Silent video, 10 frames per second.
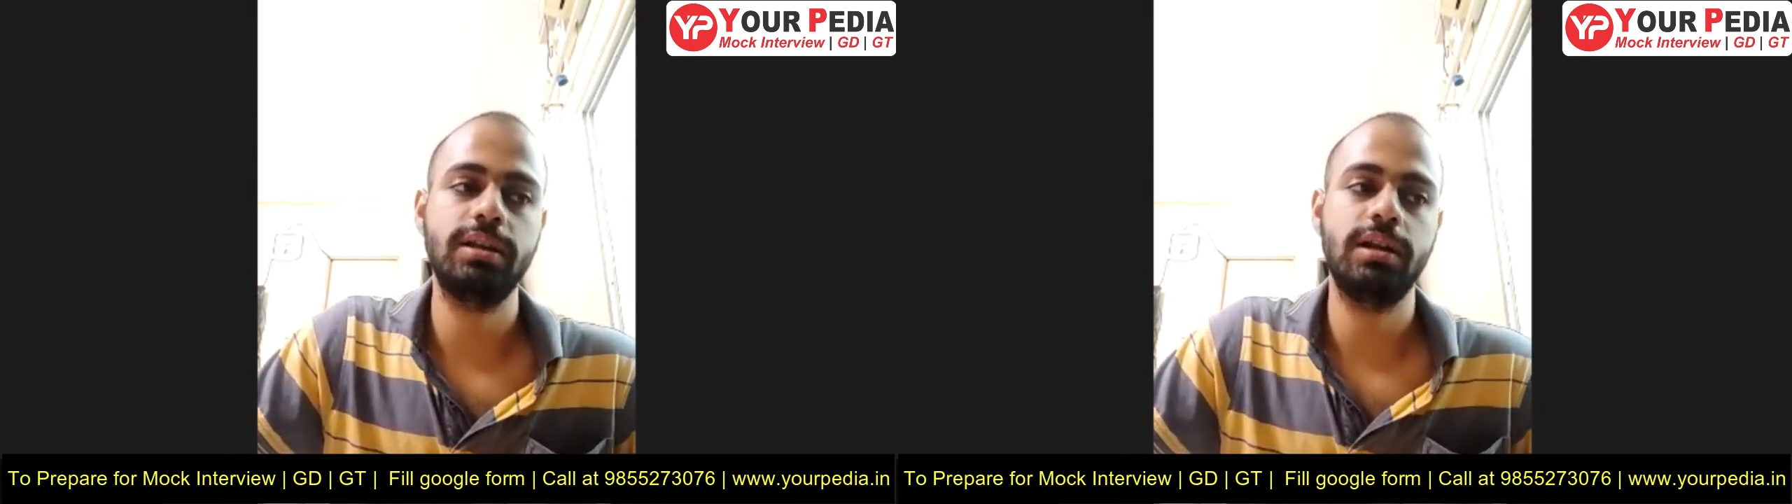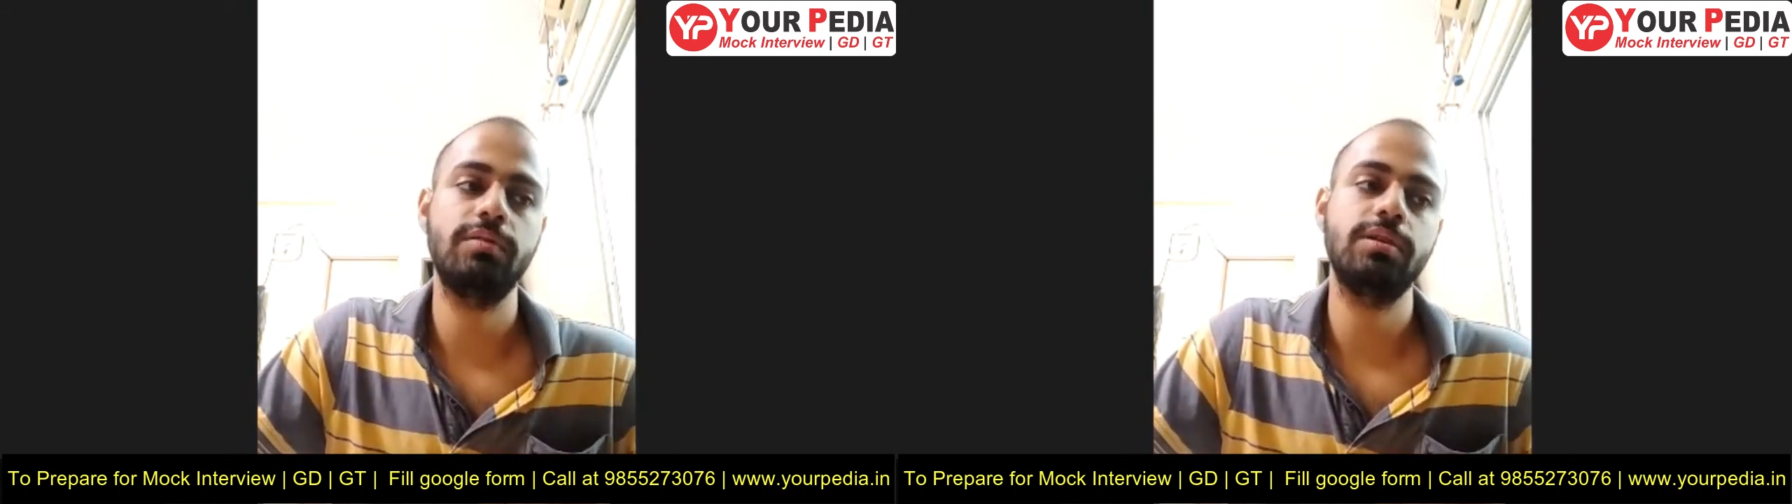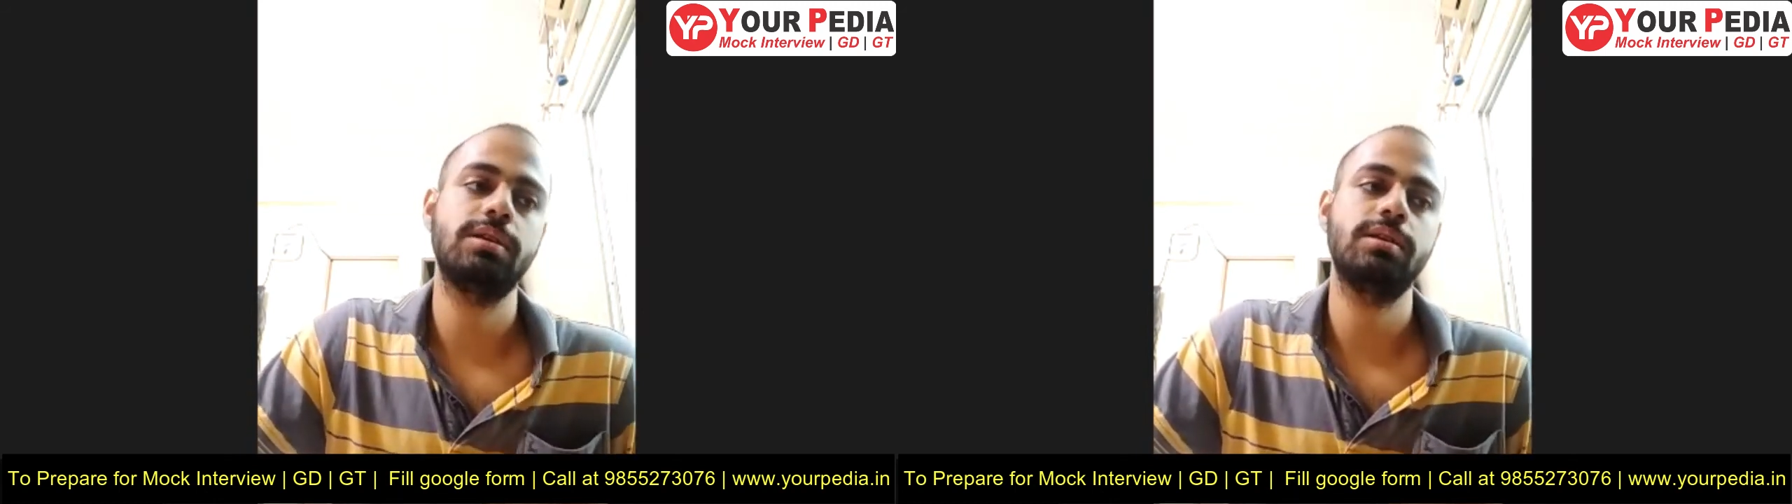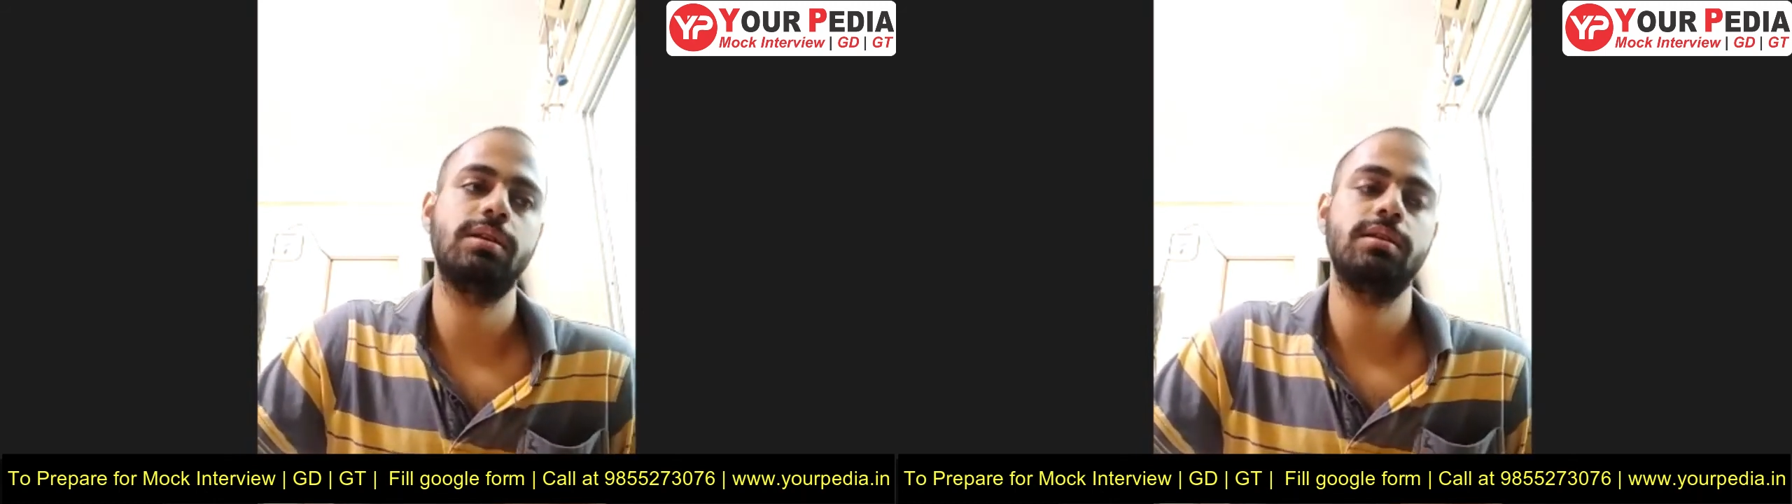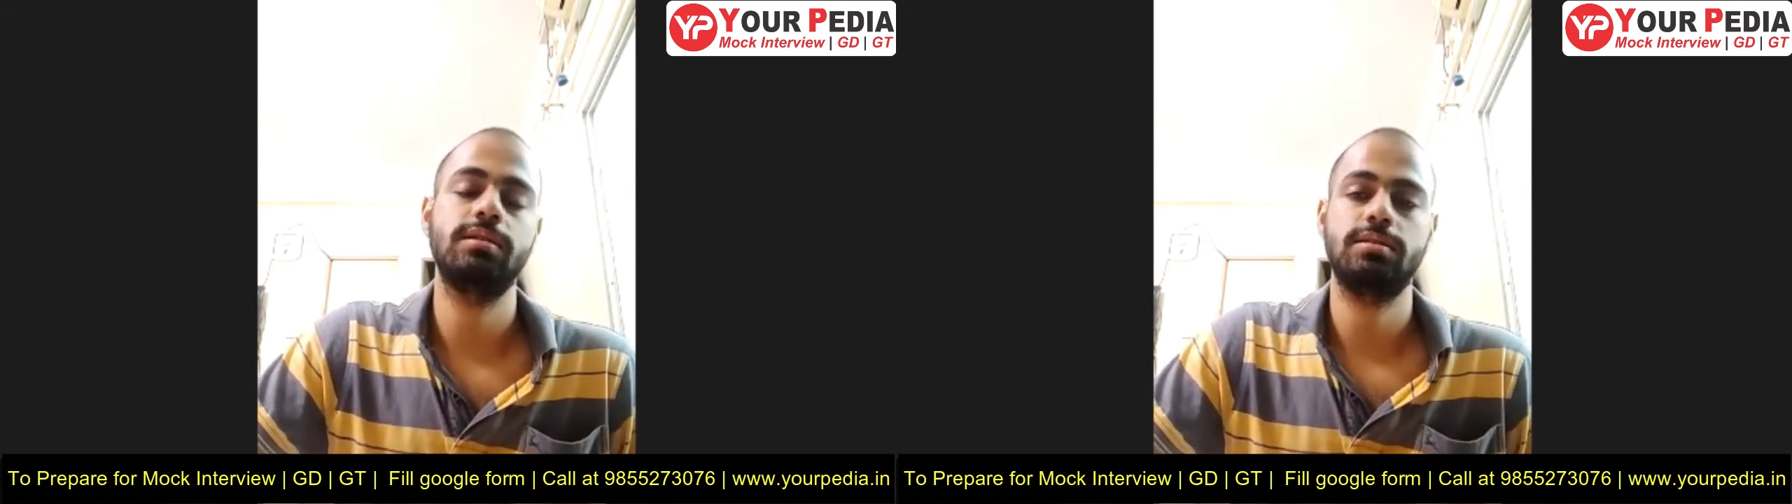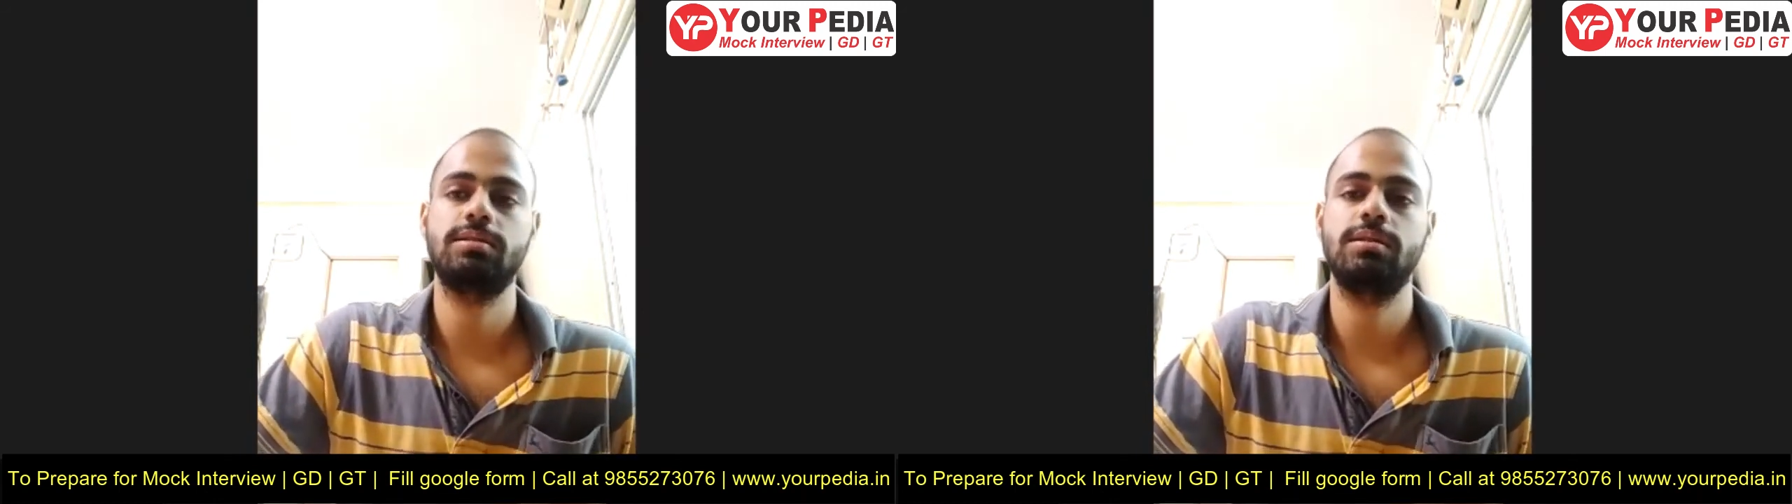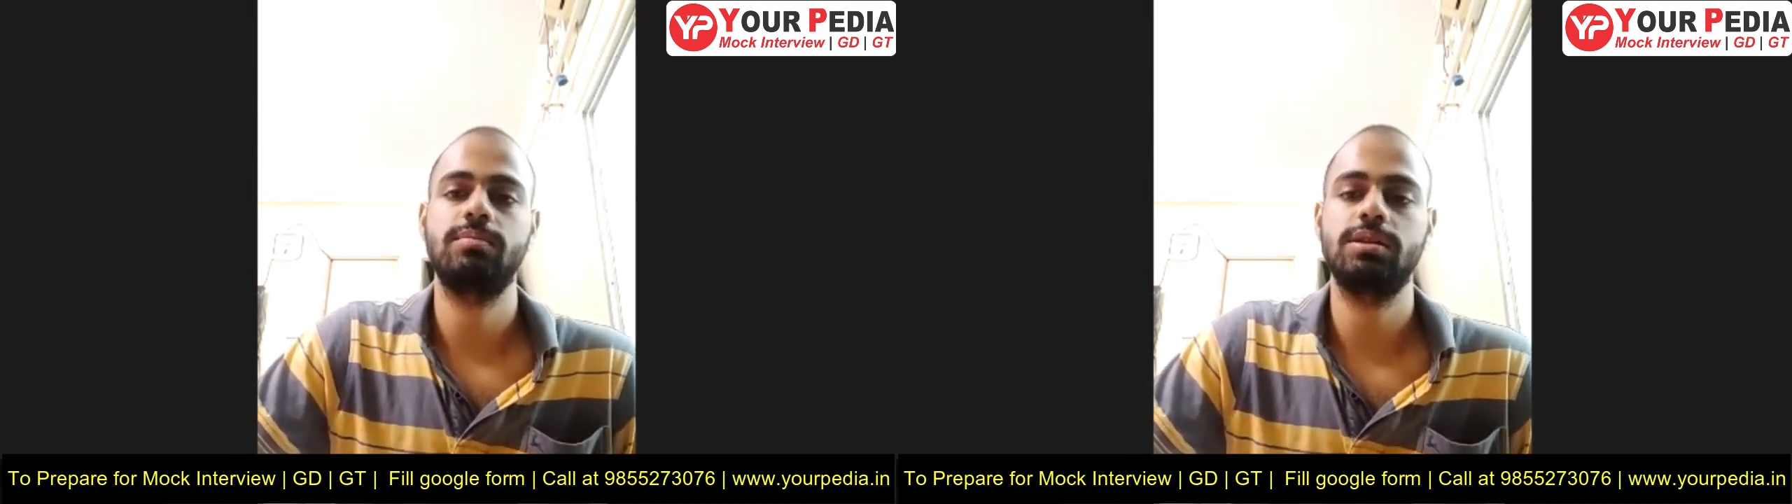then we say that the system